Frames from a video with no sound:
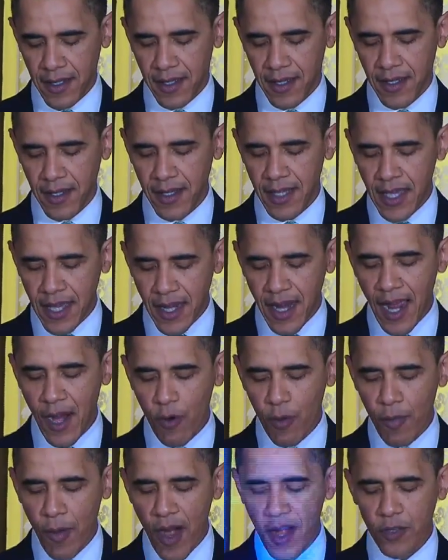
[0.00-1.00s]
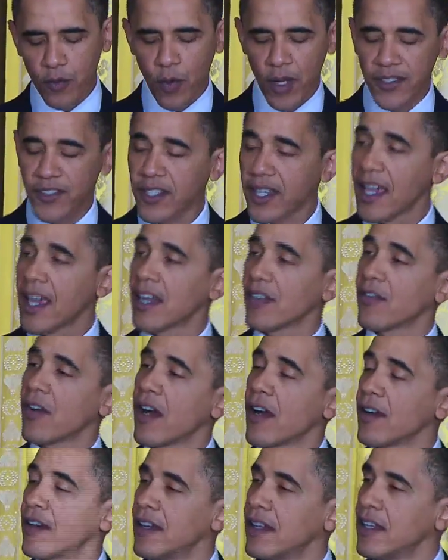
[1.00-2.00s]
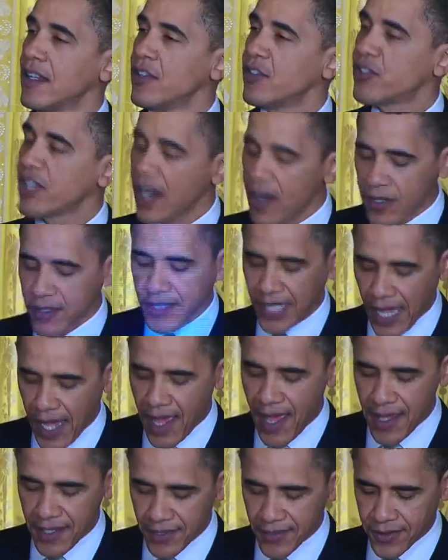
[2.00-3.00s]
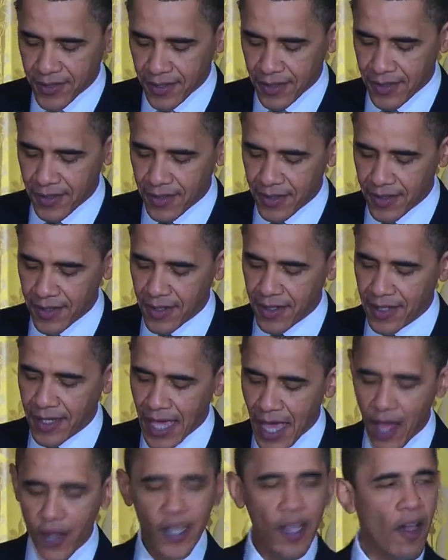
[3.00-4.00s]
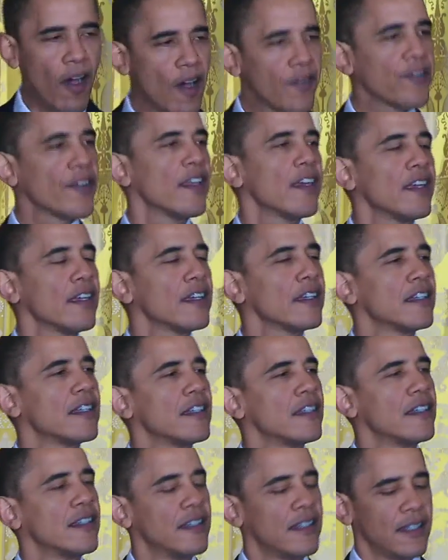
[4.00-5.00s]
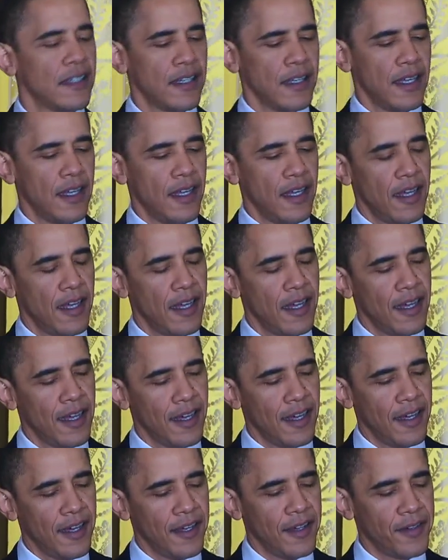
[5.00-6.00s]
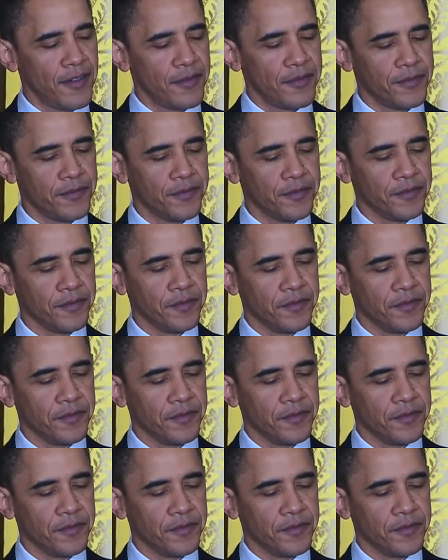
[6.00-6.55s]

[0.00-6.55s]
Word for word: Uh, he and I remarked once again of our shared ties to County Offaly. Uh,